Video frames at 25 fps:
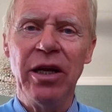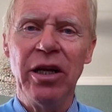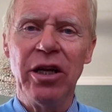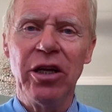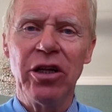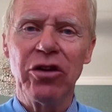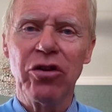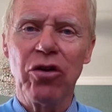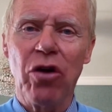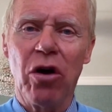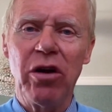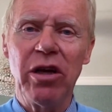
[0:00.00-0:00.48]

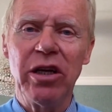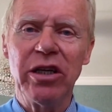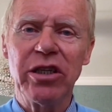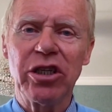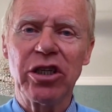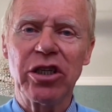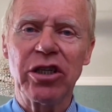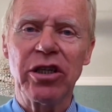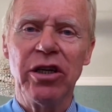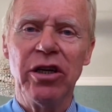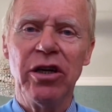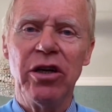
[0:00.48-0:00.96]

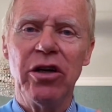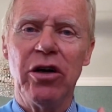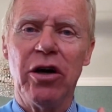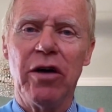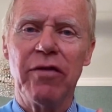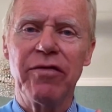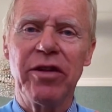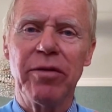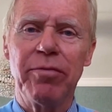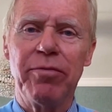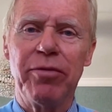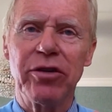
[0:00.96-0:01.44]
Knowledge
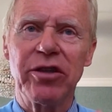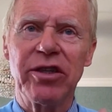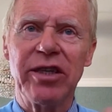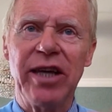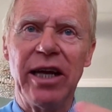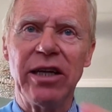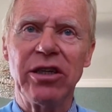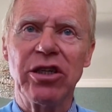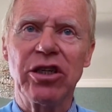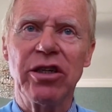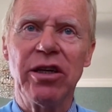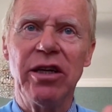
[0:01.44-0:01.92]
of the
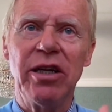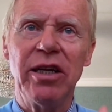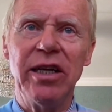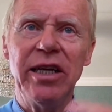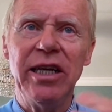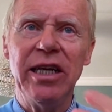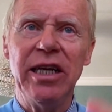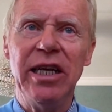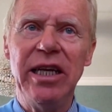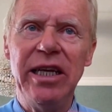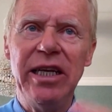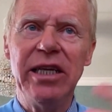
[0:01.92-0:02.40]
potential
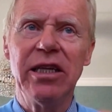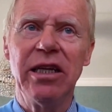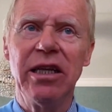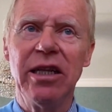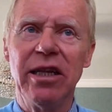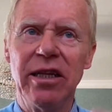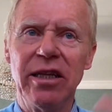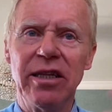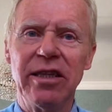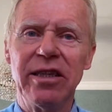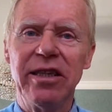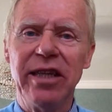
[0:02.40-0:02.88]

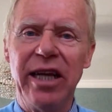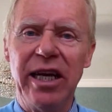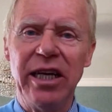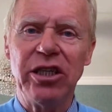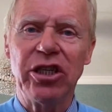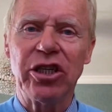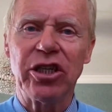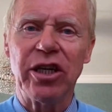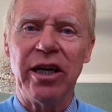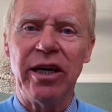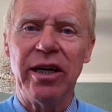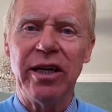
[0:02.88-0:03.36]
illegal
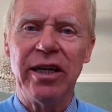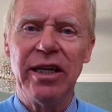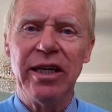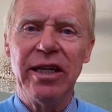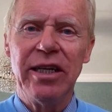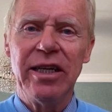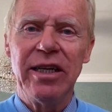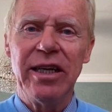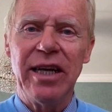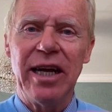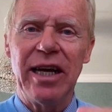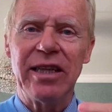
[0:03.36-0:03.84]
nature.
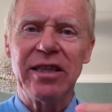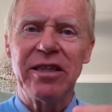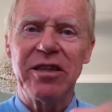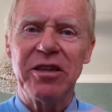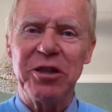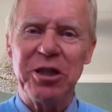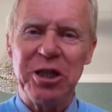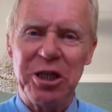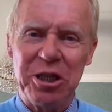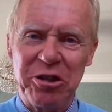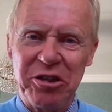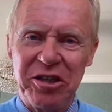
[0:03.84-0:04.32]
And
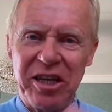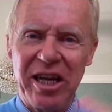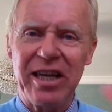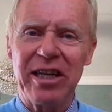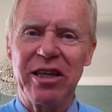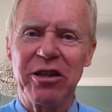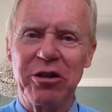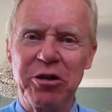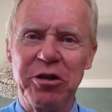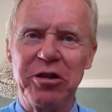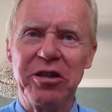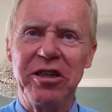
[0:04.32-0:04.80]
the
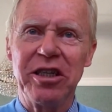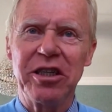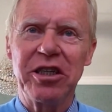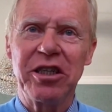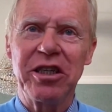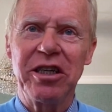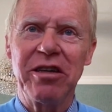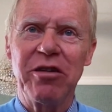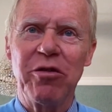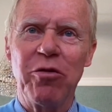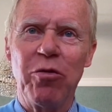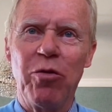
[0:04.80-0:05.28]
second
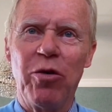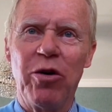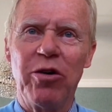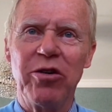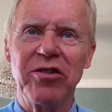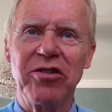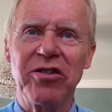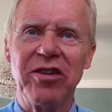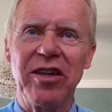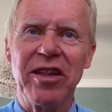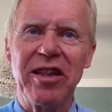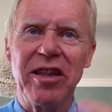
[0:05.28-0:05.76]
condition
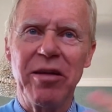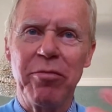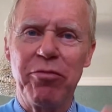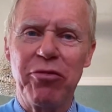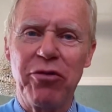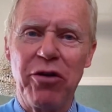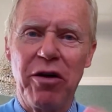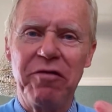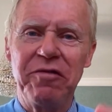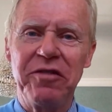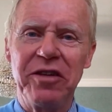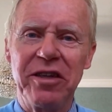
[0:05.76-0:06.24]
was the
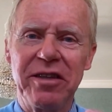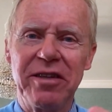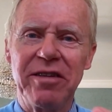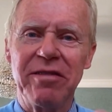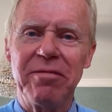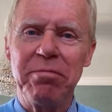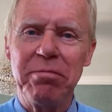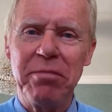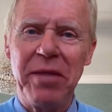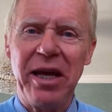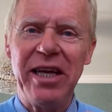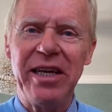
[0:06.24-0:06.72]

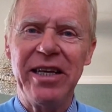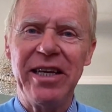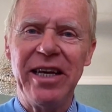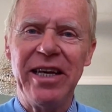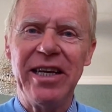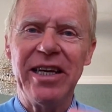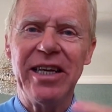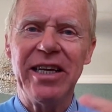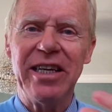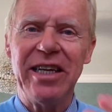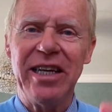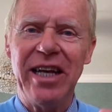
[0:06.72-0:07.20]

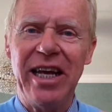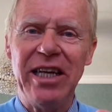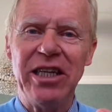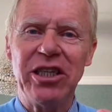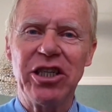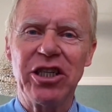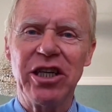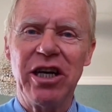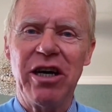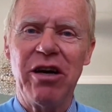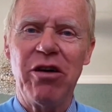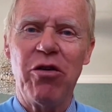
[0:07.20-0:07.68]
profit-making
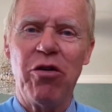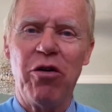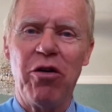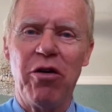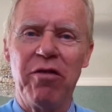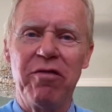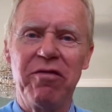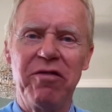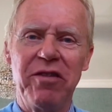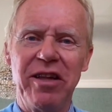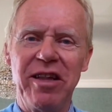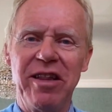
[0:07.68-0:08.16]
nature
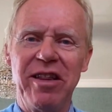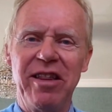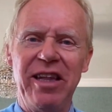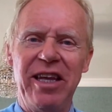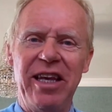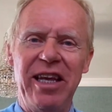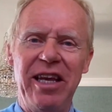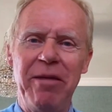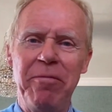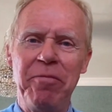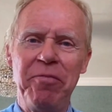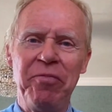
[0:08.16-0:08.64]
of
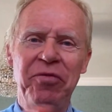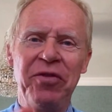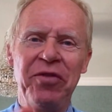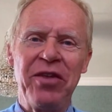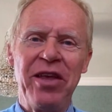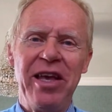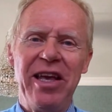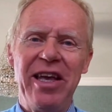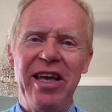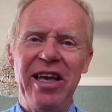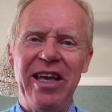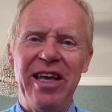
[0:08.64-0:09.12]
the
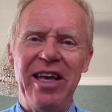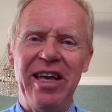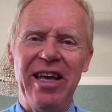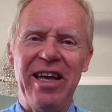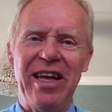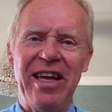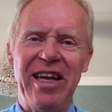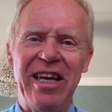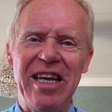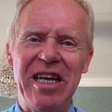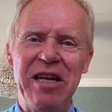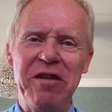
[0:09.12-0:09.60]

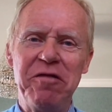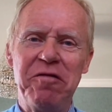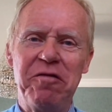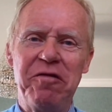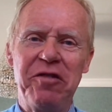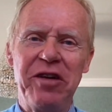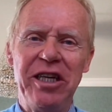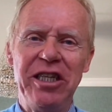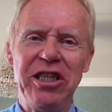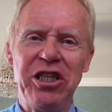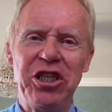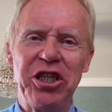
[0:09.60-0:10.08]

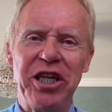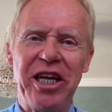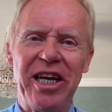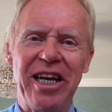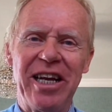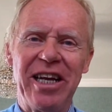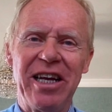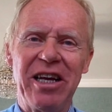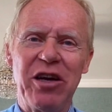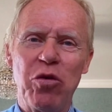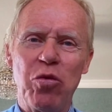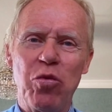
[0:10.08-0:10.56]

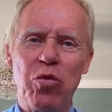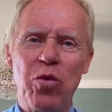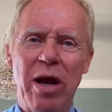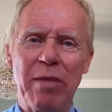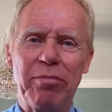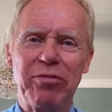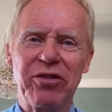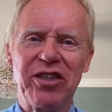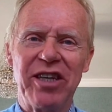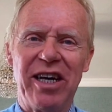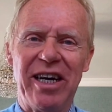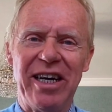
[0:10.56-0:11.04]
infringing
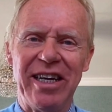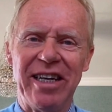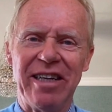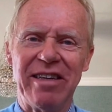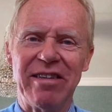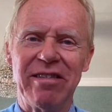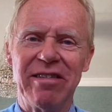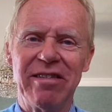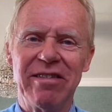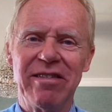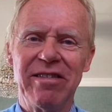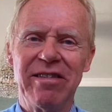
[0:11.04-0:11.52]
website.